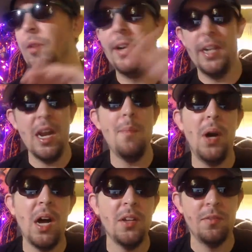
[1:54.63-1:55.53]
And can I
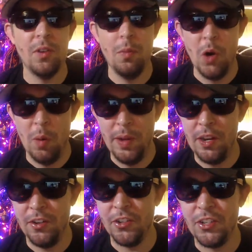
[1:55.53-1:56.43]
pause for a moment
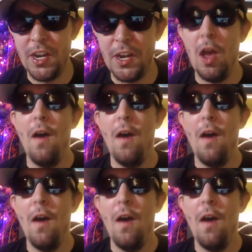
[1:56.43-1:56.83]
and just say,